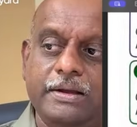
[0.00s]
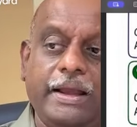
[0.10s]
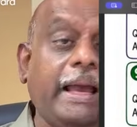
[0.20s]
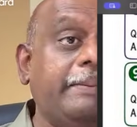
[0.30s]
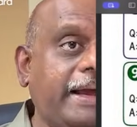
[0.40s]

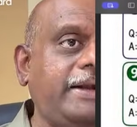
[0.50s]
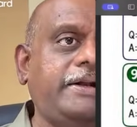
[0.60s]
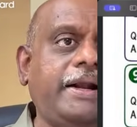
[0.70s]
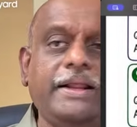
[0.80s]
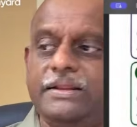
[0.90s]

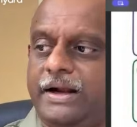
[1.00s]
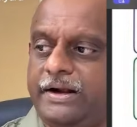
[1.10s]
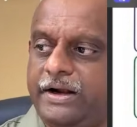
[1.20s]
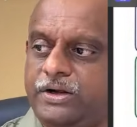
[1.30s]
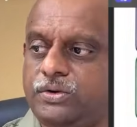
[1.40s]
amantadine that
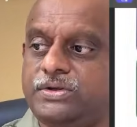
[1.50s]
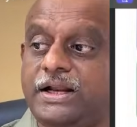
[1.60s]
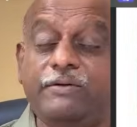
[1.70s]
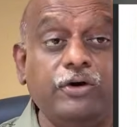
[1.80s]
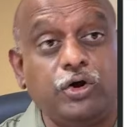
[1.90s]
reduces the
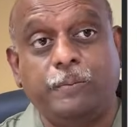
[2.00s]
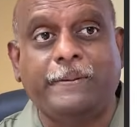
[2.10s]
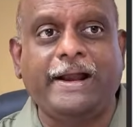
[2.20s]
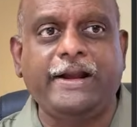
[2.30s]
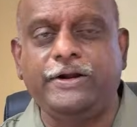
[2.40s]

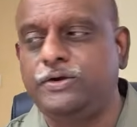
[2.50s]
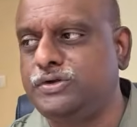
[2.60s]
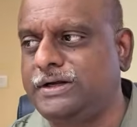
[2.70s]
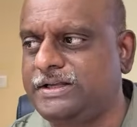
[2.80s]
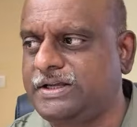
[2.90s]

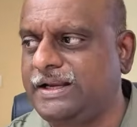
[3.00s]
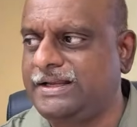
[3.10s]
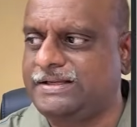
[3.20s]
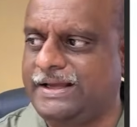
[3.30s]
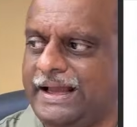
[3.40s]
levodopa-induced
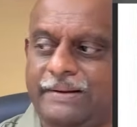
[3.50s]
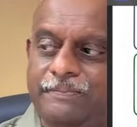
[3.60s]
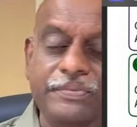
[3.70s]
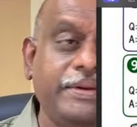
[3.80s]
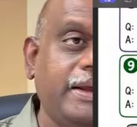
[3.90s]
dyskinesia.
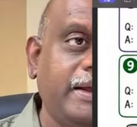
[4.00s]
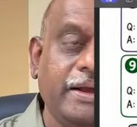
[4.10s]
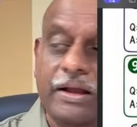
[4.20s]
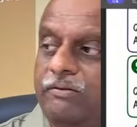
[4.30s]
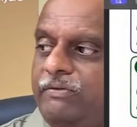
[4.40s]

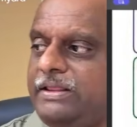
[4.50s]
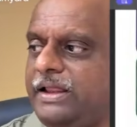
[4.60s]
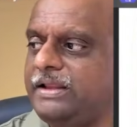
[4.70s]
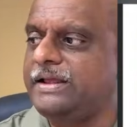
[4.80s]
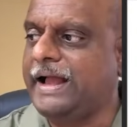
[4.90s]
When there
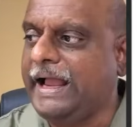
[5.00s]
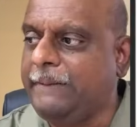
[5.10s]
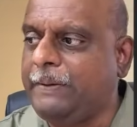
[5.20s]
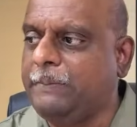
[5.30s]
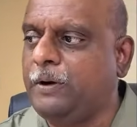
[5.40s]
is a
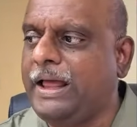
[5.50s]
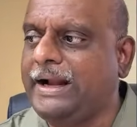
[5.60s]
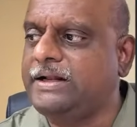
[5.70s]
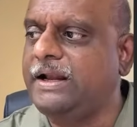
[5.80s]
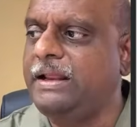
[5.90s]

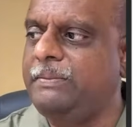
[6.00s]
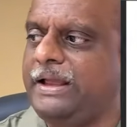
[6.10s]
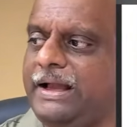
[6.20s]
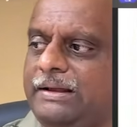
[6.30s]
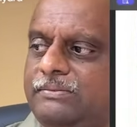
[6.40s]

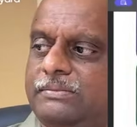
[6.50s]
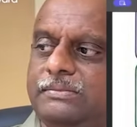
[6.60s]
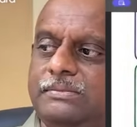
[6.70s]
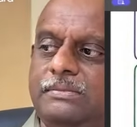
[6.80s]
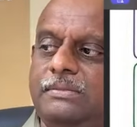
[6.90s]
hyperprolactinemia,
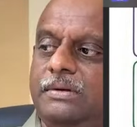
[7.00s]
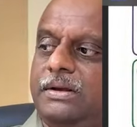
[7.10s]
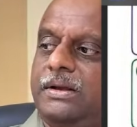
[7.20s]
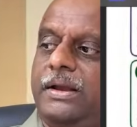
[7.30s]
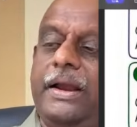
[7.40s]

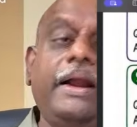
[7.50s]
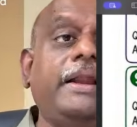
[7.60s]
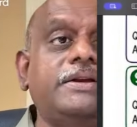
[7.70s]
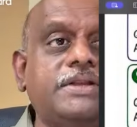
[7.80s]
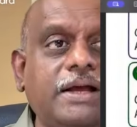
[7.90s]
it
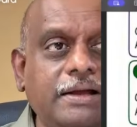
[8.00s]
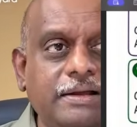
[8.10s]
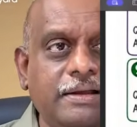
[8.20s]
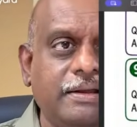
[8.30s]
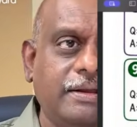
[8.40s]
is the
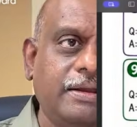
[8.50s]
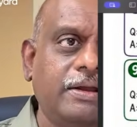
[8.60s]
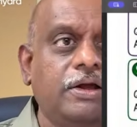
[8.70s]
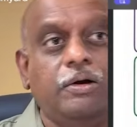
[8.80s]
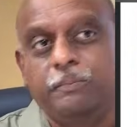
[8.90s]

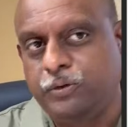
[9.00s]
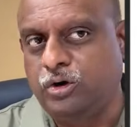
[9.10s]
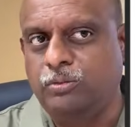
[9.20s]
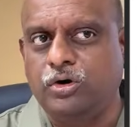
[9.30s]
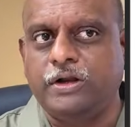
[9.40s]

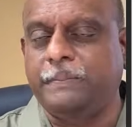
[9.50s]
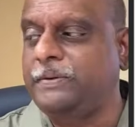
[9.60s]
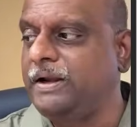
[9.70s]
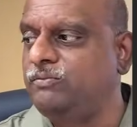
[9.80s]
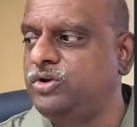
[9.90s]

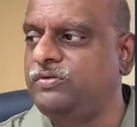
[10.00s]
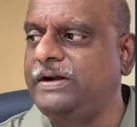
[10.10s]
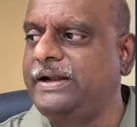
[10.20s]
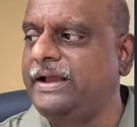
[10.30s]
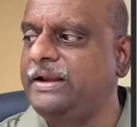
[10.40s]
bromocriptine which will
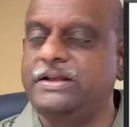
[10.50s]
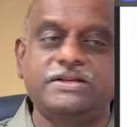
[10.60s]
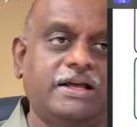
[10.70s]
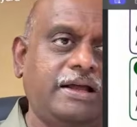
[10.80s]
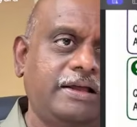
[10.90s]
decrease
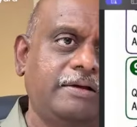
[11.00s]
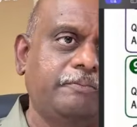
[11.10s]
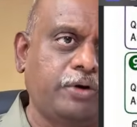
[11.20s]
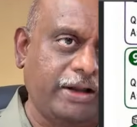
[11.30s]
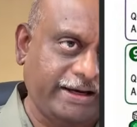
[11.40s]
the
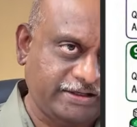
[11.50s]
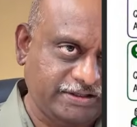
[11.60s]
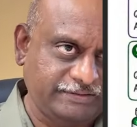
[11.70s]
prolactin.